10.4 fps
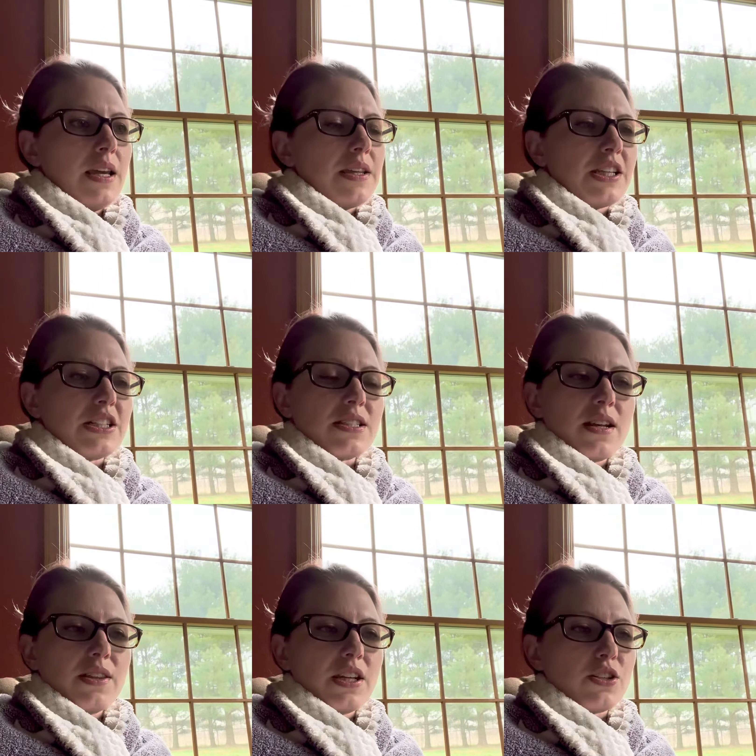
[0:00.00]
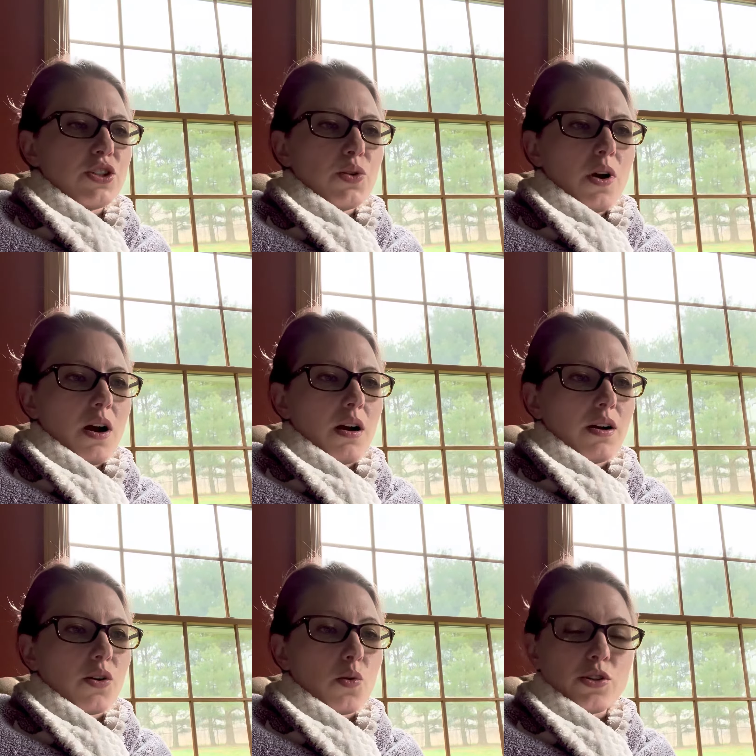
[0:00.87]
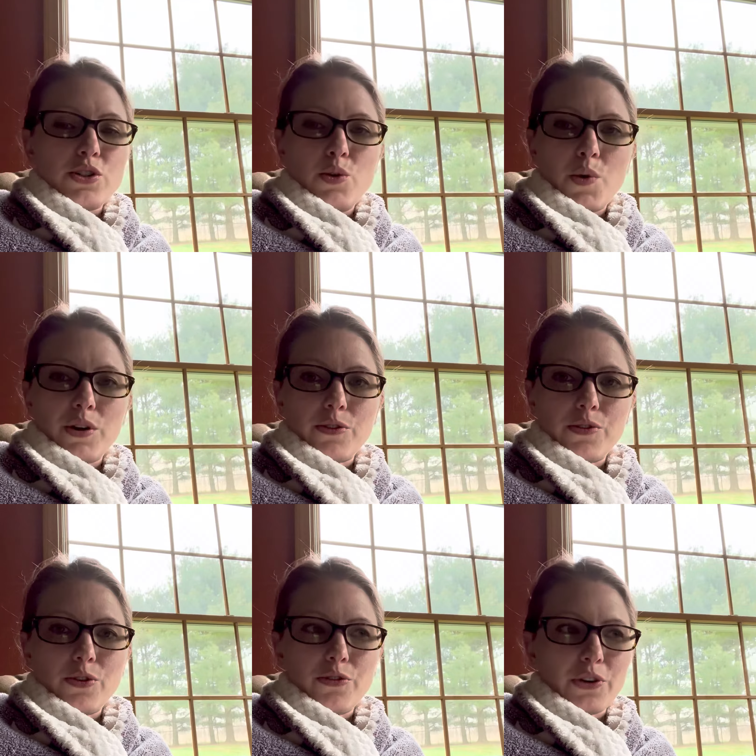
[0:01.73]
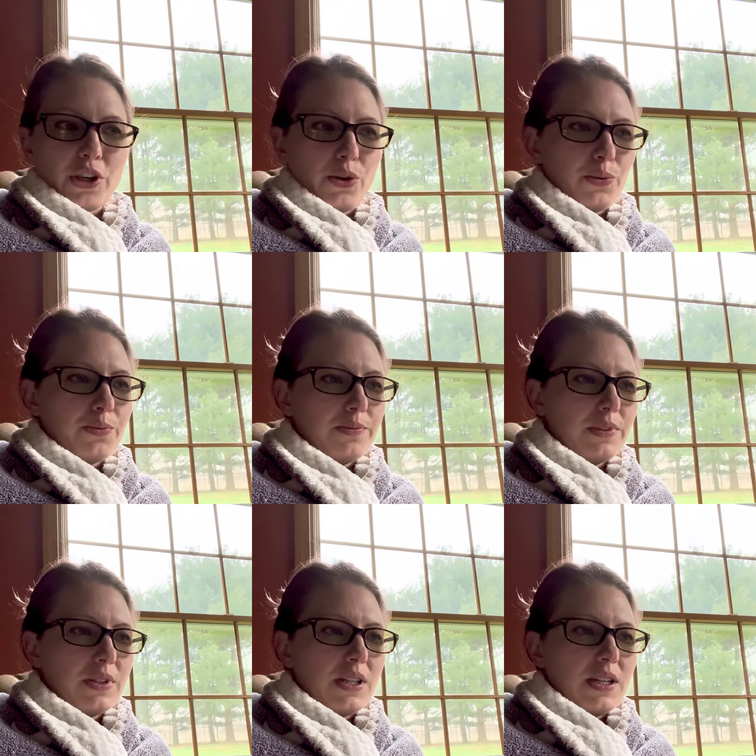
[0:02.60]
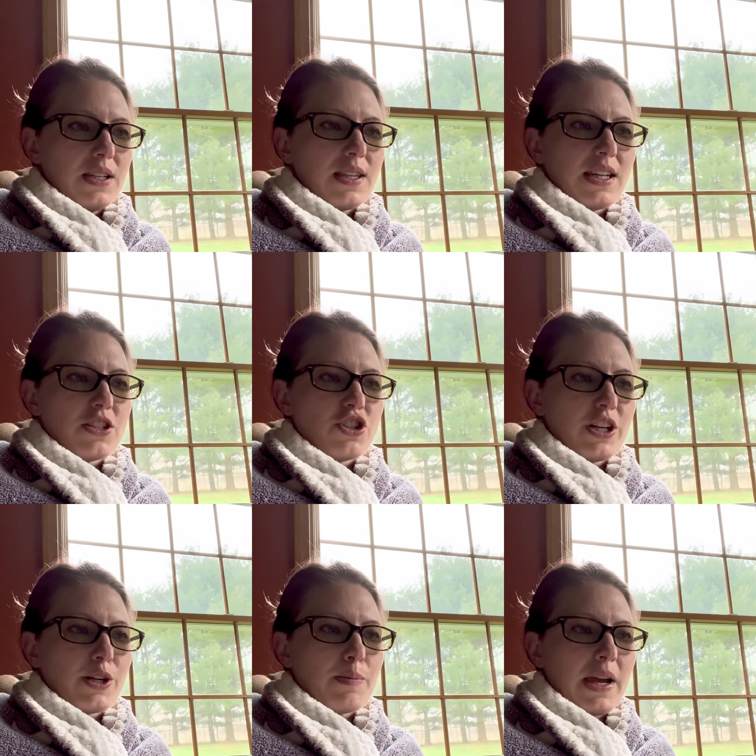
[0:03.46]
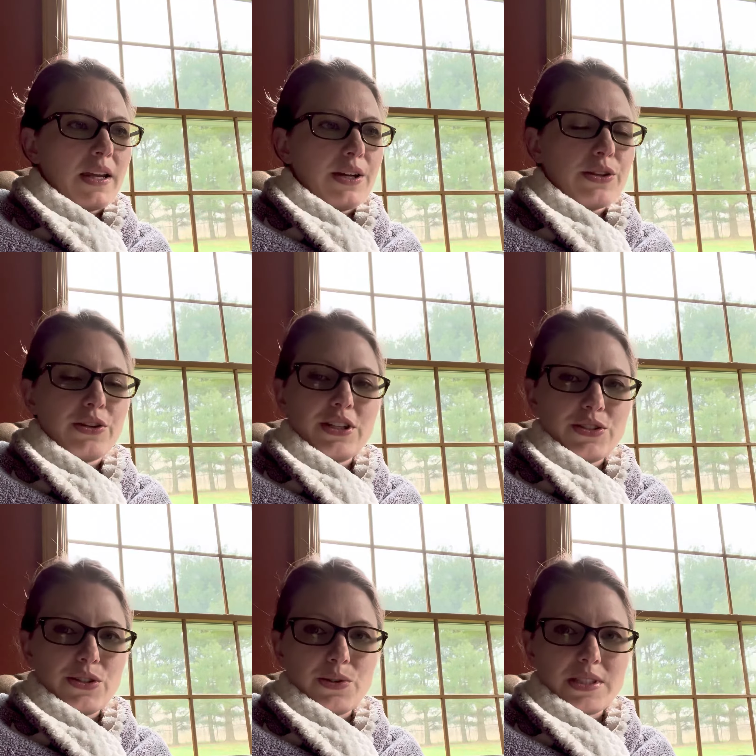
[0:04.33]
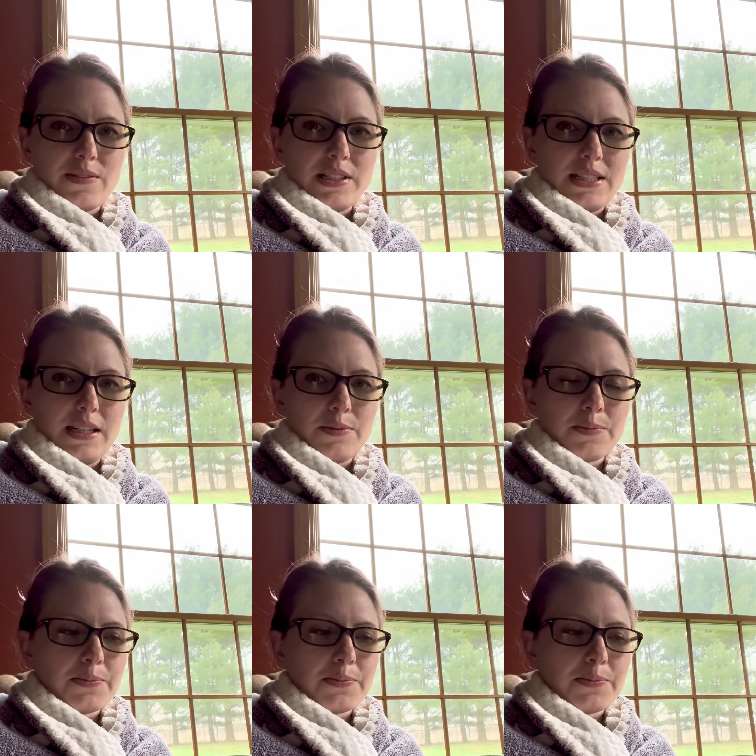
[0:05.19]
There is nothing too hard or too wonderful for you. That is Jeremiah 32:17.